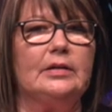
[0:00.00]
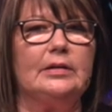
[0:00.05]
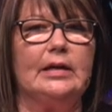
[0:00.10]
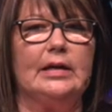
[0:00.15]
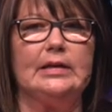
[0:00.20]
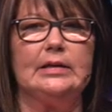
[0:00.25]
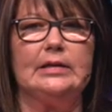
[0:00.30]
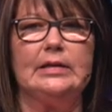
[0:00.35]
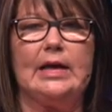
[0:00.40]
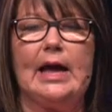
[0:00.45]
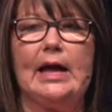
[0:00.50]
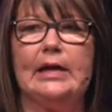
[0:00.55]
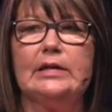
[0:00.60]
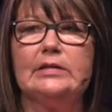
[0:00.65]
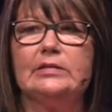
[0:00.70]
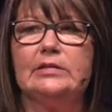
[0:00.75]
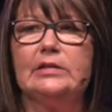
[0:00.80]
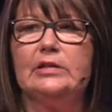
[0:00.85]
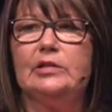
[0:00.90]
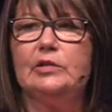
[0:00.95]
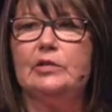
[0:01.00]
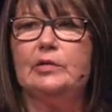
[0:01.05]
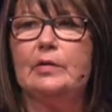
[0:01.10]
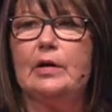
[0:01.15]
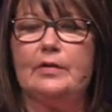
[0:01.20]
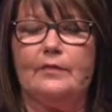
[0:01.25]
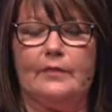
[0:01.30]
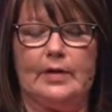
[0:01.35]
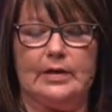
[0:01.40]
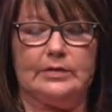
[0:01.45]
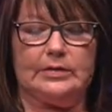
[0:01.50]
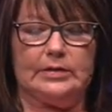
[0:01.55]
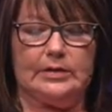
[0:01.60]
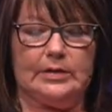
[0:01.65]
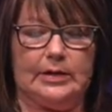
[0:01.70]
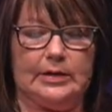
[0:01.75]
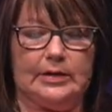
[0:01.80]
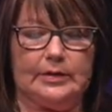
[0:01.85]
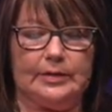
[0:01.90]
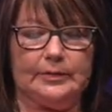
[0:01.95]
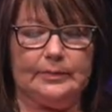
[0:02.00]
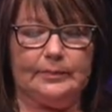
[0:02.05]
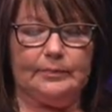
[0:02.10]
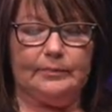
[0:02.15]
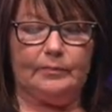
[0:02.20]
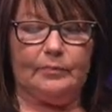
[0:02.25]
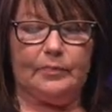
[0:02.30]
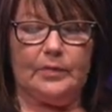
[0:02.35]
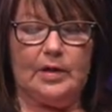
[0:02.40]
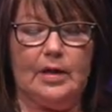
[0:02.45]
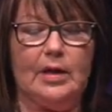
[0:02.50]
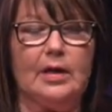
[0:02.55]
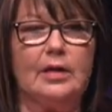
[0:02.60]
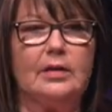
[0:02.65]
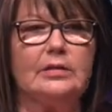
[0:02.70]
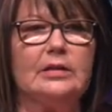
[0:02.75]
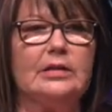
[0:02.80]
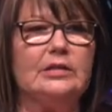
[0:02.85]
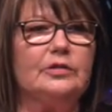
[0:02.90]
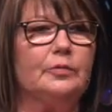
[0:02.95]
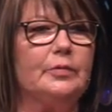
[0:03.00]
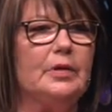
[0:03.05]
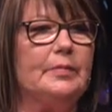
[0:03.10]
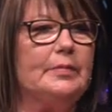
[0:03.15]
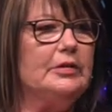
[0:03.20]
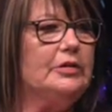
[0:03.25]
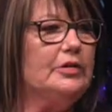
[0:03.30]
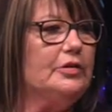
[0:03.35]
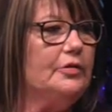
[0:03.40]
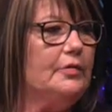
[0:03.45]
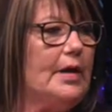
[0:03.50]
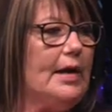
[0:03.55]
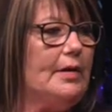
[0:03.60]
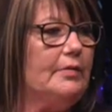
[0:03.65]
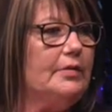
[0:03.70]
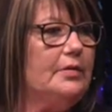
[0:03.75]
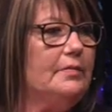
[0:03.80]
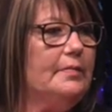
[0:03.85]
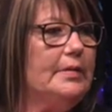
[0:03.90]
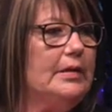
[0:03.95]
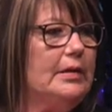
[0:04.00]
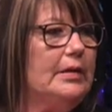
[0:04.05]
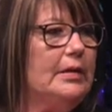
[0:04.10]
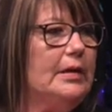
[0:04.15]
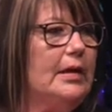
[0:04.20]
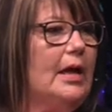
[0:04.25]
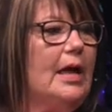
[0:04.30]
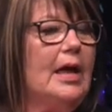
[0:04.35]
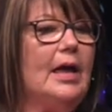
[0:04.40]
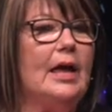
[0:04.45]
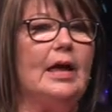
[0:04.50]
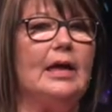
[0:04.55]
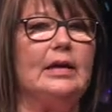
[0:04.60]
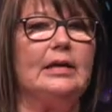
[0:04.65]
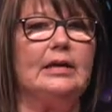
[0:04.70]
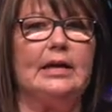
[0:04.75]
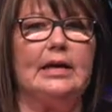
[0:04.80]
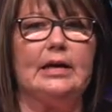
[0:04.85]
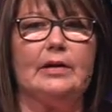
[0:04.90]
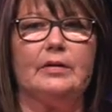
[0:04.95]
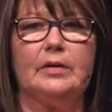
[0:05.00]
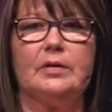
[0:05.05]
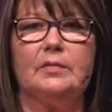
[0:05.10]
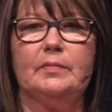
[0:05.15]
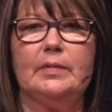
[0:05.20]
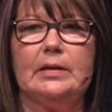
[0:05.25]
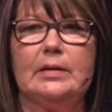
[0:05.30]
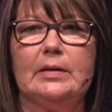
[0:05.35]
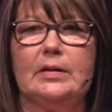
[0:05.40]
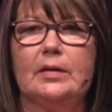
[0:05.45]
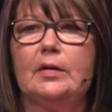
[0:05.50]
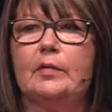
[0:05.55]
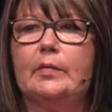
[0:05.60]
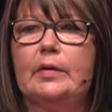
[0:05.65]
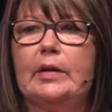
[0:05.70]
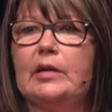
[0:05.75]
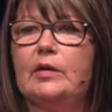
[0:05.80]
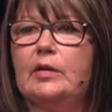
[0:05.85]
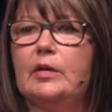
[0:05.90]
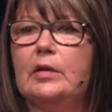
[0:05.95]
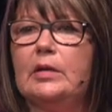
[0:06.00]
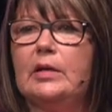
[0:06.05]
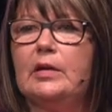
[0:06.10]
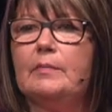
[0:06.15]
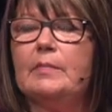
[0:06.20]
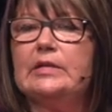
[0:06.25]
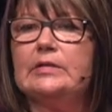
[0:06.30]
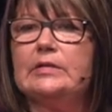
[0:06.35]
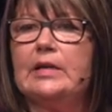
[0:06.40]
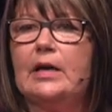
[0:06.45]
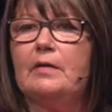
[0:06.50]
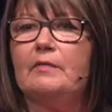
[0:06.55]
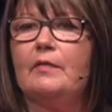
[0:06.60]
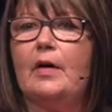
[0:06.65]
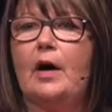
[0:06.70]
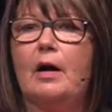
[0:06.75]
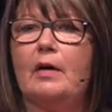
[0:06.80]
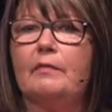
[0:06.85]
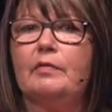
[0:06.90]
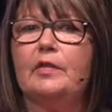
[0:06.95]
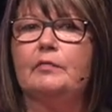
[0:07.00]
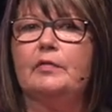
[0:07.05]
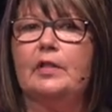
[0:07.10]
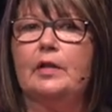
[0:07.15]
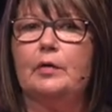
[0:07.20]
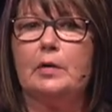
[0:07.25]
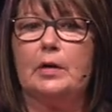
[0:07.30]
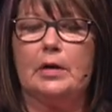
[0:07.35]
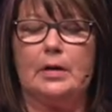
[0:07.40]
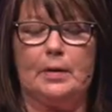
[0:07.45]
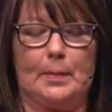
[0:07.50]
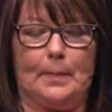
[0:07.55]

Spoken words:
laid in ICU on a ventilator. These women surrounded me and carried me when I couldn't get myself off the floor.